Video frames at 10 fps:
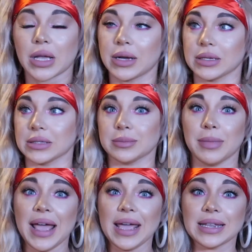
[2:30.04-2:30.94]
because
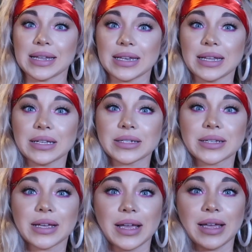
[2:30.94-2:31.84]
my ADD
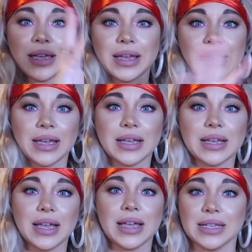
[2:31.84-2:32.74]

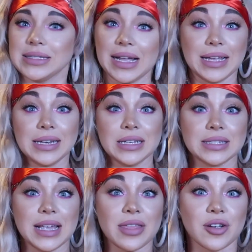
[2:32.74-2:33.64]
is not getting it
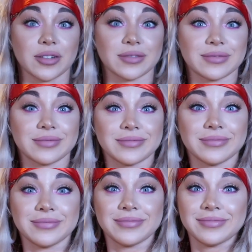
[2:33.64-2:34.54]
together.
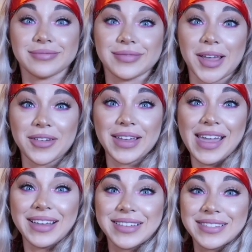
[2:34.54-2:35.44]

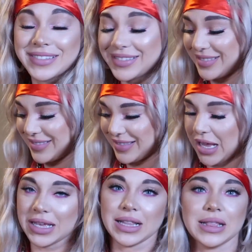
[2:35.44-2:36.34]
Okay,
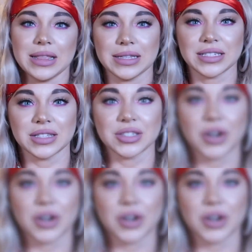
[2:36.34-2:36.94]
let's get